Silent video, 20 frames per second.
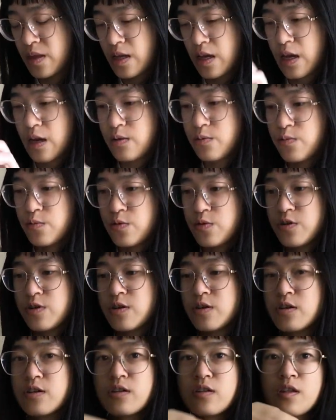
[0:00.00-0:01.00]
I
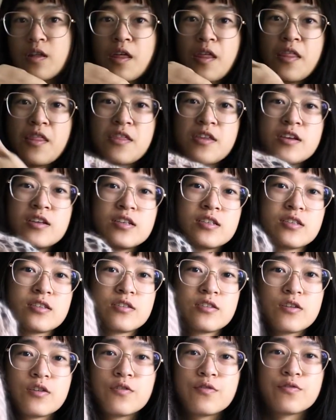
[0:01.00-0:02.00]
wore
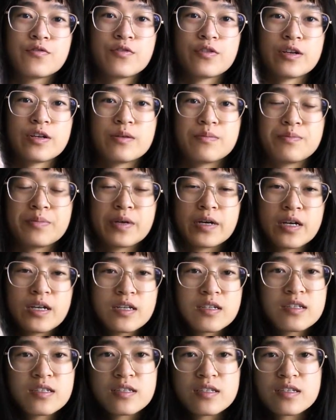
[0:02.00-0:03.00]
this over it because